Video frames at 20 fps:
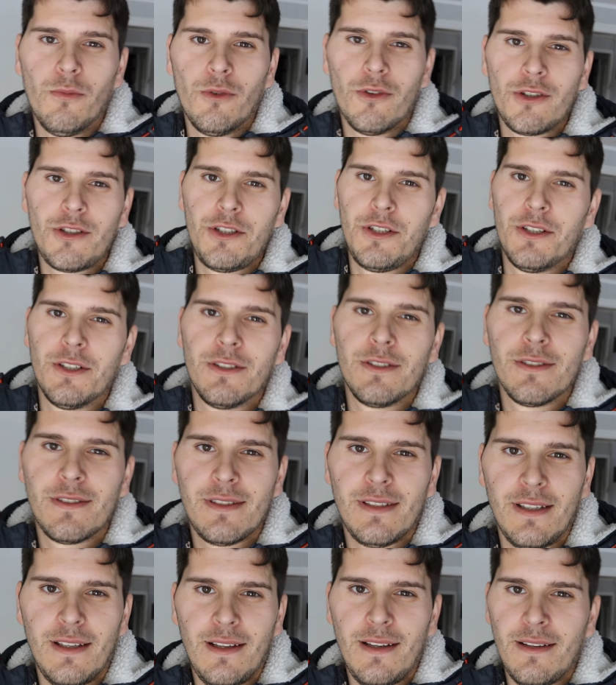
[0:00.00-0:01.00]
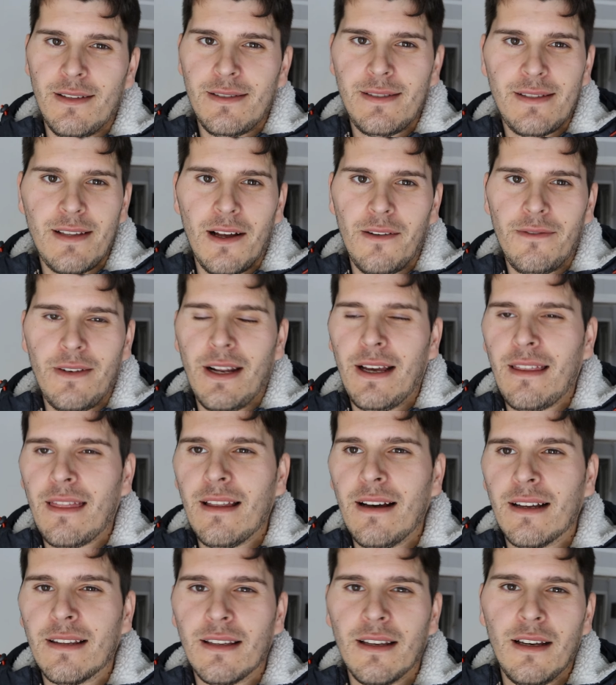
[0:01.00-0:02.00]
motions and stuff like
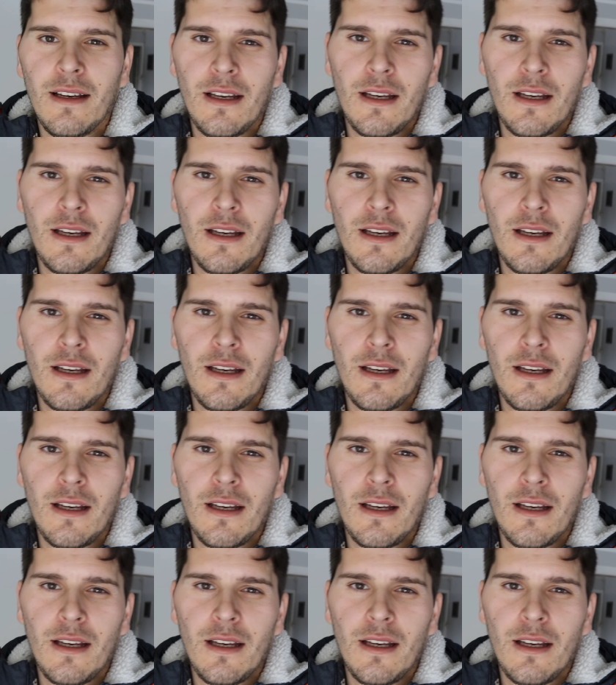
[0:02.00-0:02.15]
that